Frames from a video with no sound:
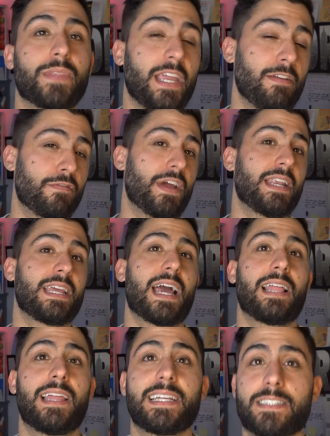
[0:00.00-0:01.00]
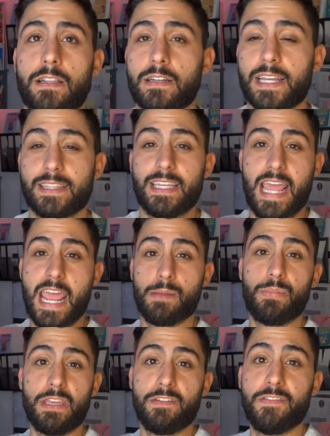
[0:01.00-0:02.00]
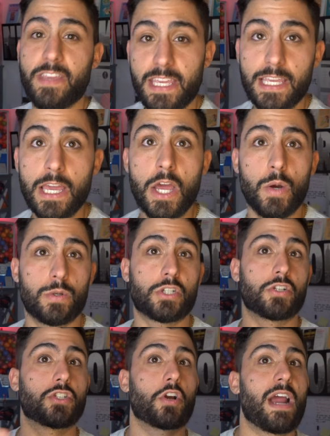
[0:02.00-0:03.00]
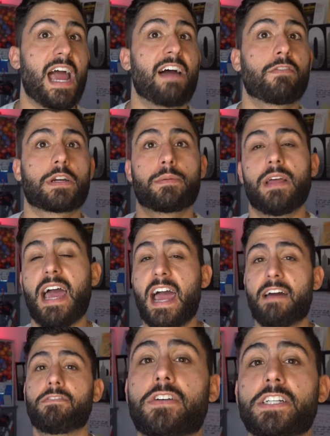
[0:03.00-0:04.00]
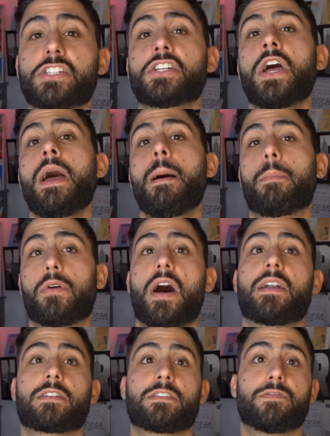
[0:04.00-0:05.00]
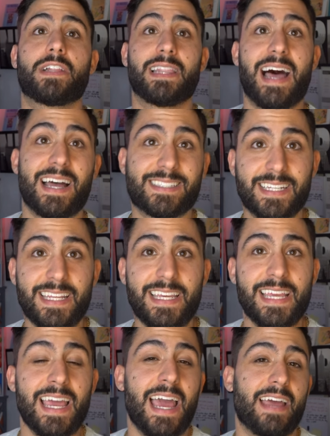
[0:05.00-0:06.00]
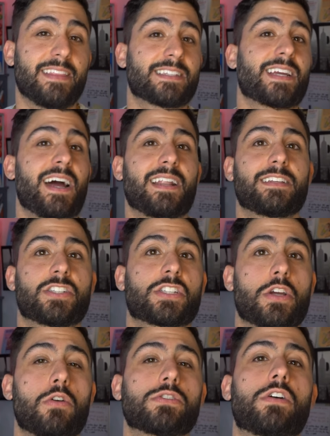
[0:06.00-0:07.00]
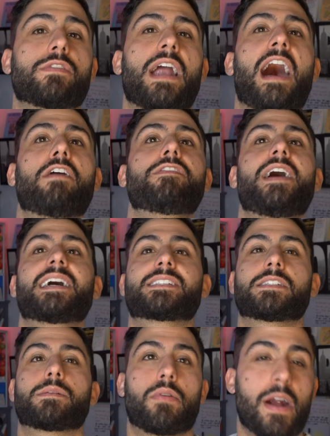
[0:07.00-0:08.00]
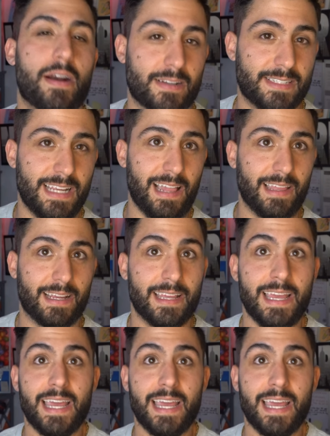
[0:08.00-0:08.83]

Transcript: In vending, I like to look at the APV, which is your average product velocity, and this kind of just goes over how fast is a product selling.